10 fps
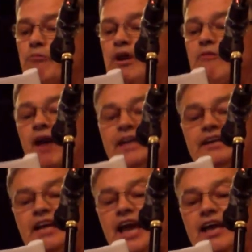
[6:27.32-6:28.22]
rewrite
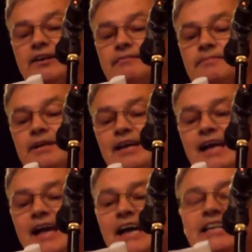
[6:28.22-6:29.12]
it again.
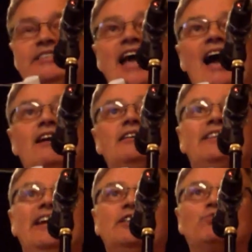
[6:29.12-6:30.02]

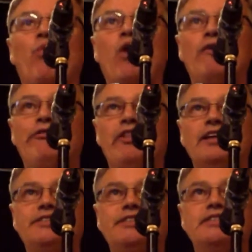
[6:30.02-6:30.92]
Talent is
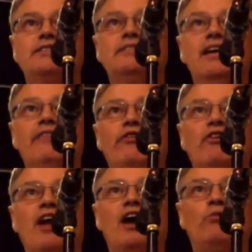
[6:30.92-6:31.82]
worthless if
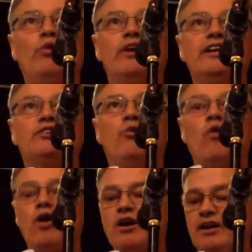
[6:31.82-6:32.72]
you're not willing to
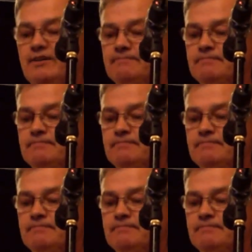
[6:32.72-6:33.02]
work,